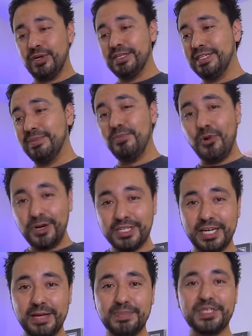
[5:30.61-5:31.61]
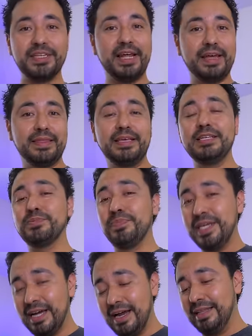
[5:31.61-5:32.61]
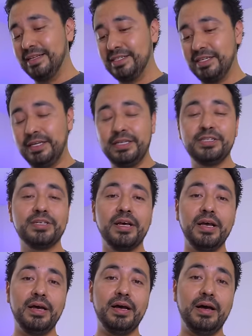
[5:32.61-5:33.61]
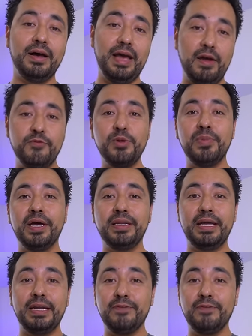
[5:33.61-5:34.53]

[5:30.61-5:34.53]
want to see more tips like these behind the scenes uh, every Monday.